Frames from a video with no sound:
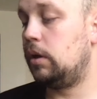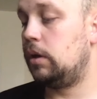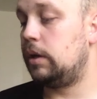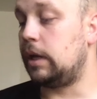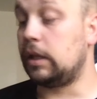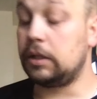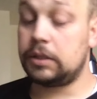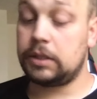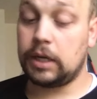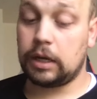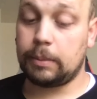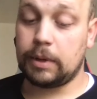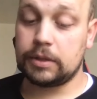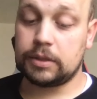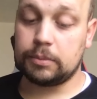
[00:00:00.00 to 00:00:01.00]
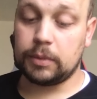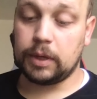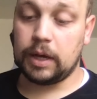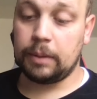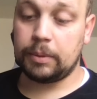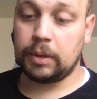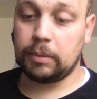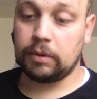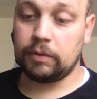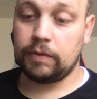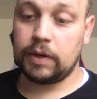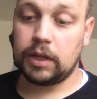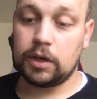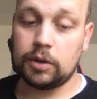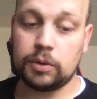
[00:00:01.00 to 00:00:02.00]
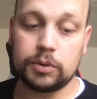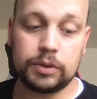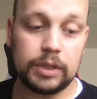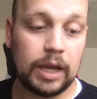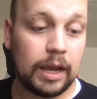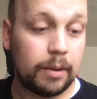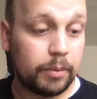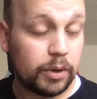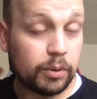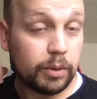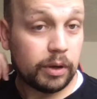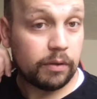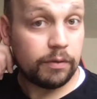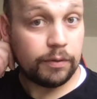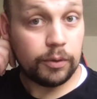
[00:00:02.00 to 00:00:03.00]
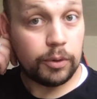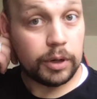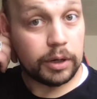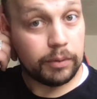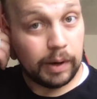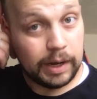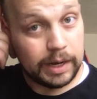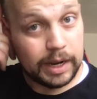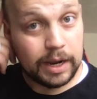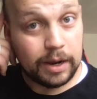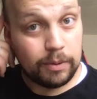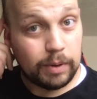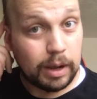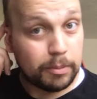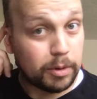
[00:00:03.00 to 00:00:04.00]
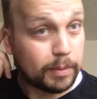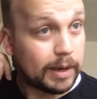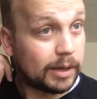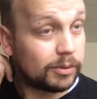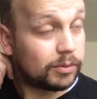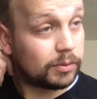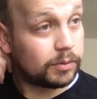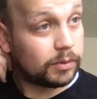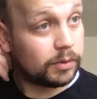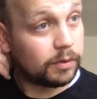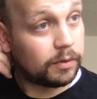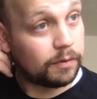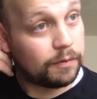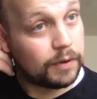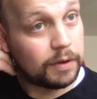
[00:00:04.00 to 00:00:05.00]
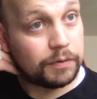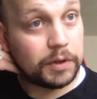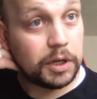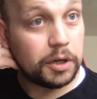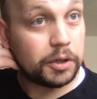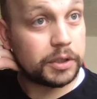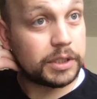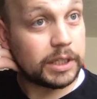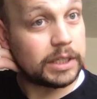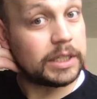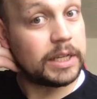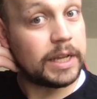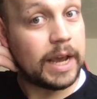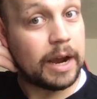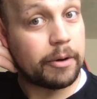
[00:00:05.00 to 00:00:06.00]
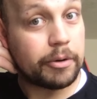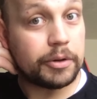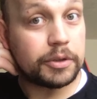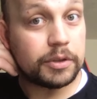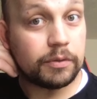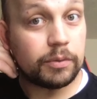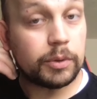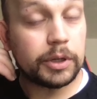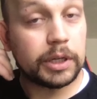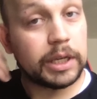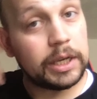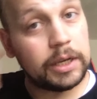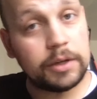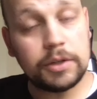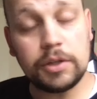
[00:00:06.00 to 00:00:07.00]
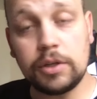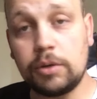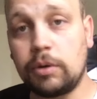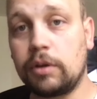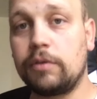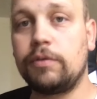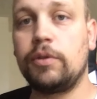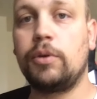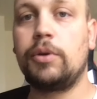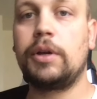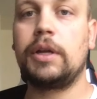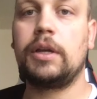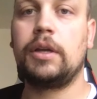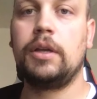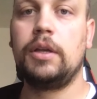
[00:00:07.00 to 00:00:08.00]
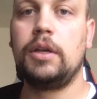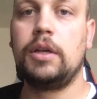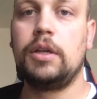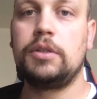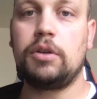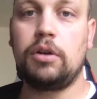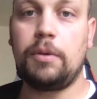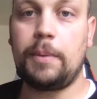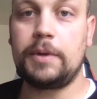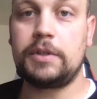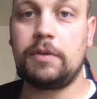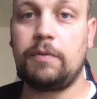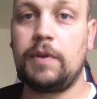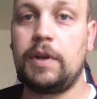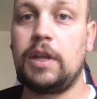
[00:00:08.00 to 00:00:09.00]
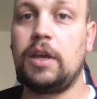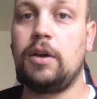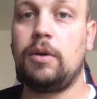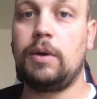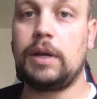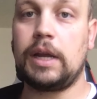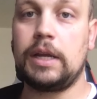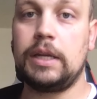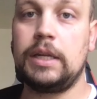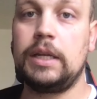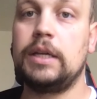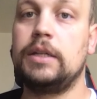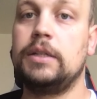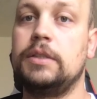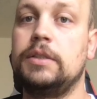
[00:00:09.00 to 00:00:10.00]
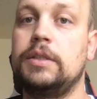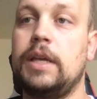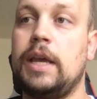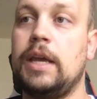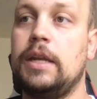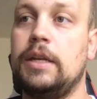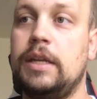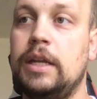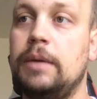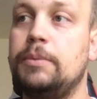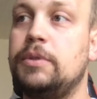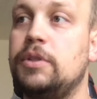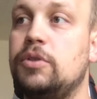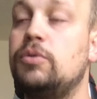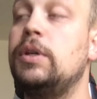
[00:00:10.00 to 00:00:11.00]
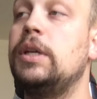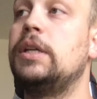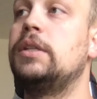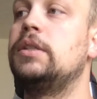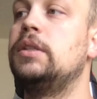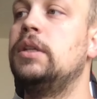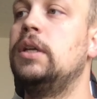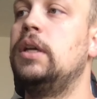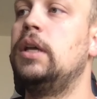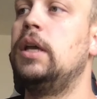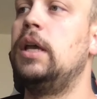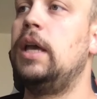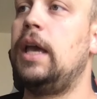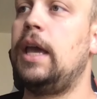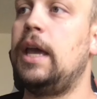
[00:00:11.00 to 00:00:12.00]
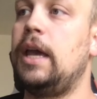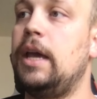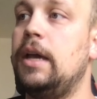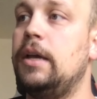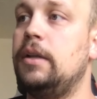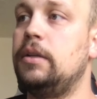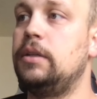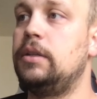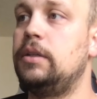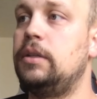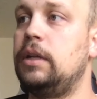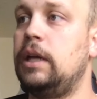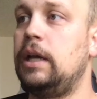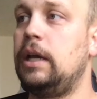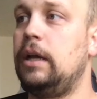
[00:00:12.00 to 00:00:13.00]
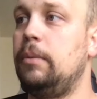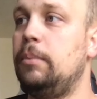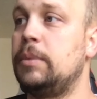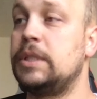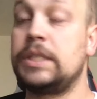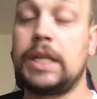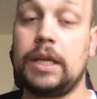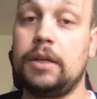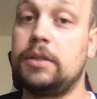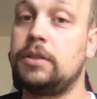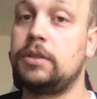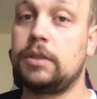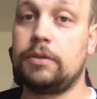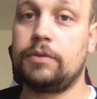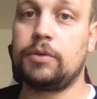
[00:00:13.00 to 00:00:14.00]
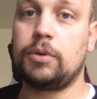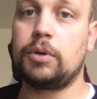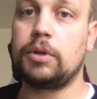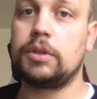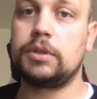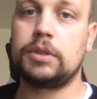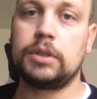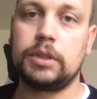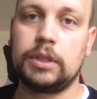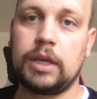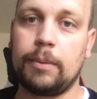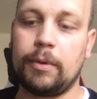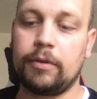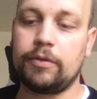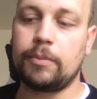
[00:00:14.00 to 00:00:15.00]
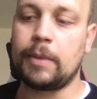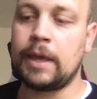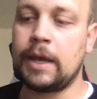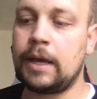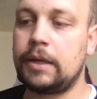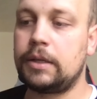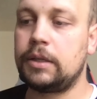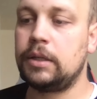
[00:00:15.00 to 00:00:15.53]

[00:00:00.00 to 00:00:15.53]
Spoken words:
Now let's talk about some upcoming videos. I am doing flooring right now. I'm about 50 or 60 hours of work into doing flooring. So a whole bunch of video and ideas and tips and tricks and mistakes, of course, coming from that.